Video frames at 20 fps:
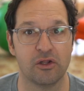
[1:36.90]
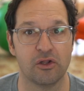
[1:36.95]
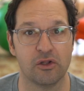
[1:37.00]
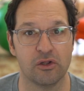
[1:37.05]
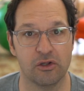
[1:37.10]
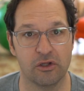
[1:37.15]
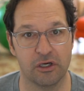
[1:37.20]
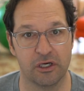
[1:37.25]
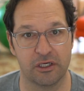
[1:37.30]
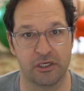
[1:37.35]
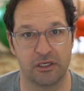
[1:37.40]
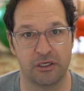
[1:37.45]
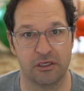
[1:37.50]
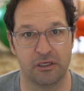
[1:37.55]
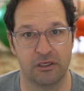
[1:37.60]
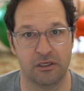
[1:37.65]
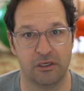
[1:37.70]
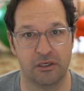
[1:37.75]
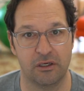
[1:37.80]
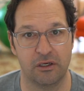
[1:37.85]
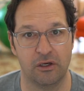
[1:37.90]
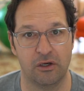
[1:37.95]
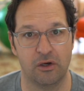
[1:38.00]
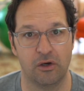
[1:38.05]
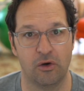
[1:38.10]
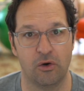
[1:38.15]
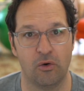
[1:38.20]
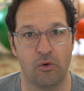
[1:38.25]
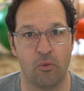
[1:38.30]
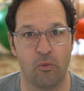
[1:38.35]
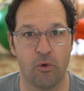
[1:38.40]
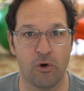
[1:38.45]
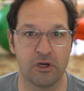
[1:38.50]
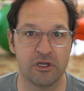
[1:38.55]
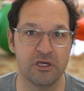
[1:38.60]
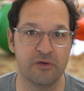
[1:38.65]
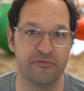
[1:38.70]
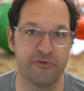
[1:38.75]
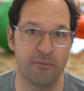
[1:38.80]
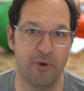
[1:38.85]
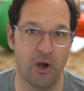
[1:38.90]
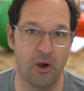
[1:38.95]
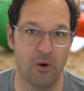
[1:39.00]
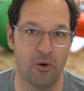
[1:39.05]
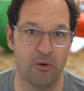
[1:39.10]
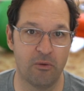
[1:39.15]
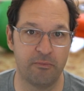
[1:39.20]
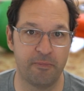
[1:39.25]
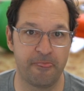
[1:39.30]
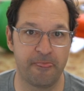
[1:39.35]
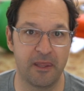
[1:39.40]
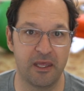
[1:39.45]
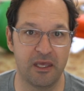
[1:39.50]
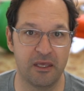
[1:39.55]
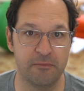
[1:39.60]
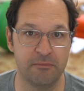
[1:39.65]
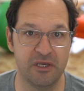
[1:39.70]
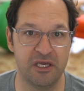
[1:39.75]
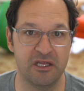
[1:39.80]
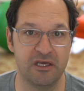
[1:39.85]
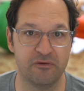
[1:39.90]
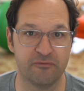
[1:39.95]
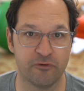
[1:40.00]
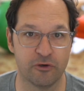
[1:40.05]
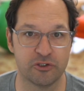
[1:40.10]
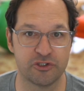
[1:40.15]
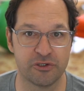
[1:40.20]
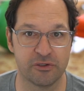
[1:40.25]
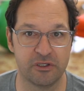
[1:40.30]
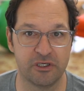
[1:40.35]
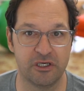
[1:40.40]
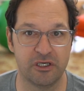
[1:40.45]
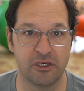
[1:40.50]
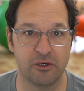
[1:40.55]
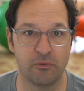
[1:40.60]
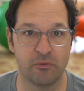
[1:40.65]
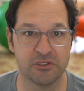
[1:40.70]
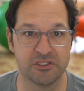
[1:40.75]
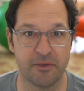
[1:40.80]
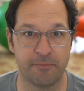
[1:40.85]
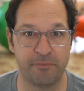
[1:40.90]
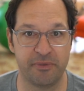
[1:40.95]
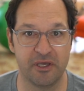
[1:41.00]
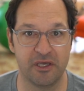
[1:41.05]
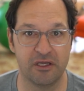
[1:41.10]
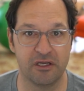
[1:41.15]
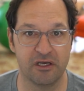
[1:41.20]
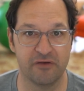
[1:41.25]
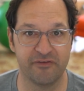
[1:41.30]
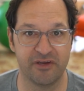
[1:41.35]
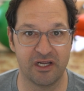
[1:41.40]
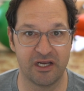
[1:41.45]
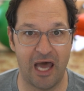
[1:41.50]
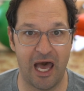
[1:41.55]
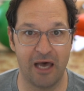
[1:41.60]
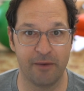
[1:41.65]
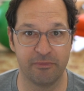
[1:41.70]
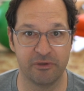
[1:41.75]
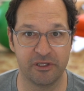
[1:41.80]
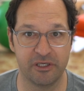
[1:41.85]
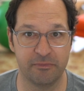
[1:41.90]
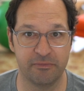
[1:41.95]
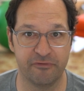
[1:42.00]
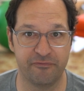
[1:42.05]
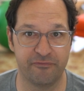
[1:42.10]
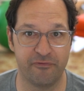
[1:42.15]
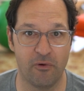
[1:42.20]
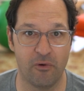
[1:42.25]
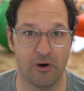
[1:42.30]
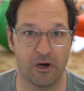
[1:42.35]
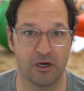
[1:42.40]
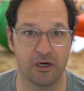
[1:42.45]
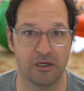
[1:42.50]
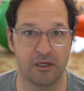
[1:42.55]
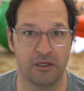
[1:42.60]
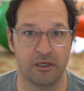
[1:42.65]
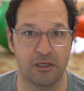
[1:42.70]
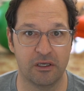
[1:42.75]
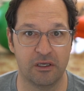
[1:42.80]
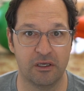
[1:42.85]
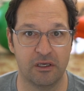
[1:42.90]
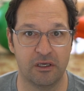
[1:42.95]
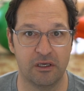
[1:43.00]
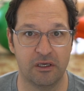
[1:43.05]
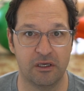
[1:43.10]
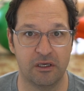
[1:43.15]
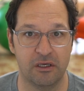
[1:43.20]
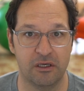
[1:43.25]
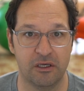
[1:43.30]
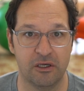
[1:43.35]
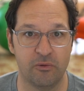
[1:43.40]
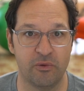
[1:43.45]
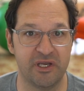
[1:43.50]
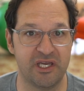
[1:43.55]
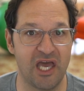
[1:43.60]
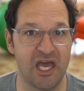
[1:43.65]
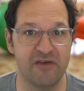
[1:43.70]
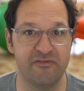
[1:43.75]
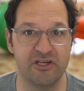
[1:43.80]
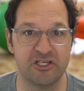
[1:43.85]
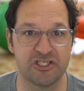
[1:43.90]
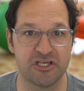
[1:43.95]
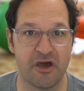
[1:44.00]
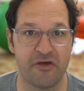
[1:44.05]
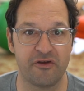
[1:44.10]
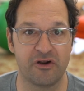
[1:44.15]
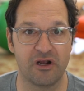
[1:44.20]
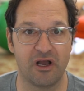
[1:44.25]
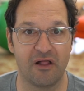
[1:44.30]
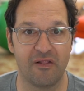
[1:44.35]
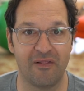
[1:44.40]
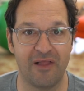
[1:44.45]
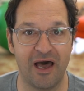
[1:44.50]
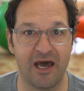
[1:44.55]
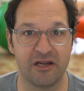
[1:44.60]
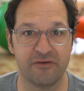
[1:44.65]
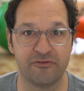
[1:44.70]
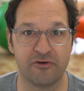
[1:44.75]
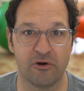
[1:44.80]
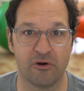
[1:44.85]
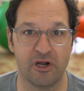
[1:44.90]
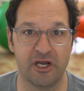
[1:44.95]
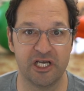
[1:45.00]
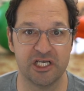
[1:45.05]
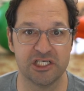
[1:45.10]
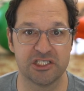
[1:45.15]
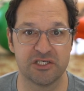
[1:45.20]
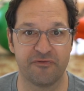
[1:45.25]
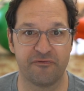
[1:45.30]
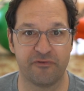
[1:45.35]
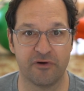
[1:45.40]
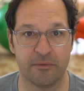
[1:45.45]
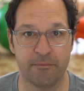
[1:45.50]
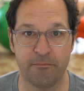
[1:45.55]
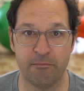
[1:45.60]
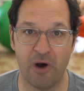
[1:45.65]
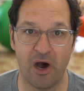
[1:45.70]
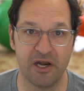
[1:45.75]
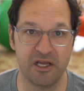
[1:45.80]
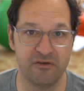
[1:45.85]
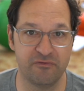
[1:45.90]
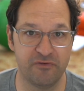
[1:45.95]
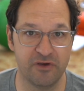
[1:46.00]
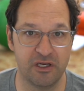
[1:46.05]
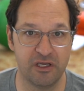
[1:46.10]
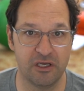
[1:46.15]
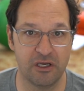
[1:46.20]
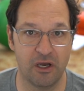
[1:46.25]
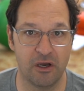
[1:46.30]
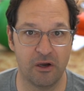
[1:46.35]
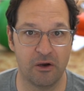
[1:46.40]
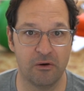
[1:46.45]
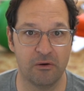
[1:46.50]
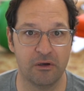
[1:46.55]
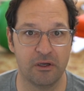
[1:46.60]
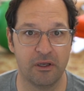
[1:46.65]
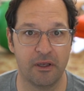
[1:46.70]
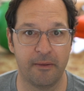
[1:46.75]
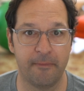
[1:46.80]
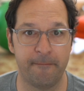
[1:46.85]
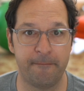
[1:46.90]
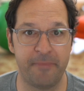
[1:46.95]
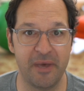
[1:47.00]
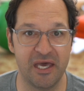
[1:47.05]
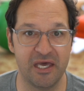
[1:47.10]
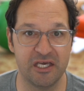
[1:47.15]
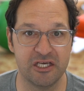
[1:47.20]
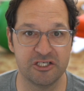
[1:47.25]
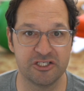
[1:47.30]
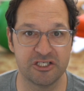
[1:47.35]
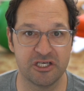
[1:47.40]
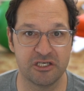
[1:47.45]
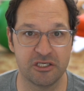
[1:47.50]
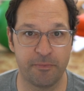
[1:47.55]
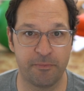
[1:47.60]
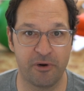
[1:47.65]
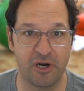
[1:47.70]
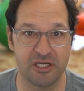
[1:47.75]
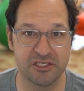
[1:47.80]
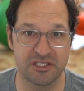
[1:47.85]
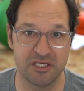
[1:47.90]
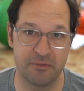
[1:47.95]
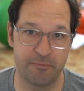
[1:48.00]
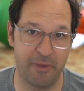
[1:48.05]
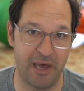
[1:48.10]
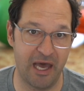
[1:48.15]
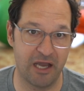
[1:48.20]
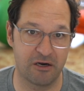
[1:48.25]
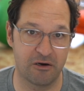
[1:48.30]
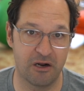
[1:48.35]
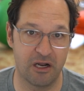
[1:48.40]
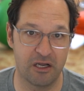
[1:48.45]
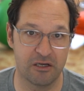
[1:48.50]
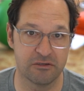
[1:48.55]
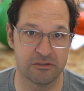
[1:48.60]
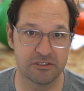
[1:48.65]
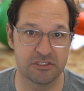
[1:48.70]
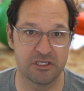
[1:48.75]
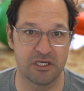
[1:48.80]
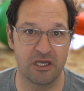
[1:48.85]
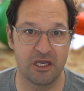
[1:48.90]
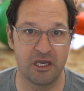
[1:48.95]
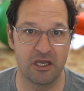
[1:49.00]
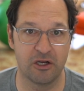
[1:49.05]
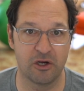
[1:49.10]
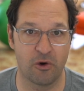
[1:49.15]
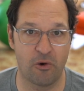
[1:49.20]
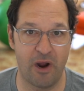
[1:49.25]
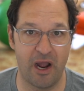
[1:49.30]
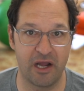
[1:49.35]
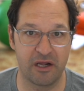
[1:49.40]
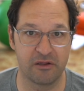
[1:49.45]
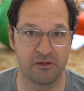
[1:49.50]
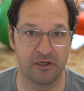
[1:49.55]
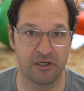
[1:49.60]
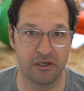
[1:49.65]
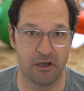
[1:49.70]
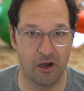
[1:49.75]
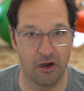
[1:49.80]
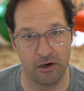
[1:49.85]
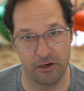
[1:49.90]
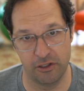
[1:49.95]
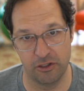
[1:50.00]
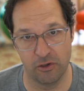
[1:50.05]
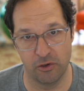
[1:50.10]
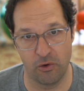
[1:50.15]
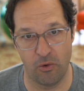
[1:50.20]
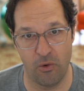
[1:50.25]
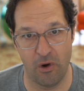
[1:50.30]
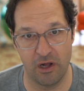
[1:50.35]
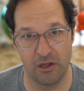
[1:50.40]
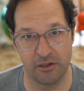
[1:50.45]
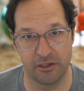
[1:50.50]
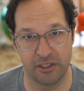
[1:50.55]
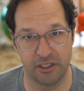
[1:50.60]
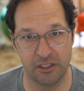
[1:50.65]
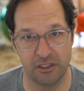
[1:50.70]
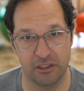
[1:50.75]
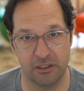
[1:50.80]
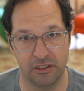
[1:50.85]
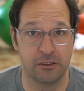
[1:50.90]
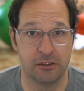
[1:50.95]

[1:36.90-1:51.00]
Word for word: Look, working from home and meeting virtually was a bit of an anomaly before. We gave each other a lot of grace for muddy video, beige and depressing backgrounds, and crackling audio quality.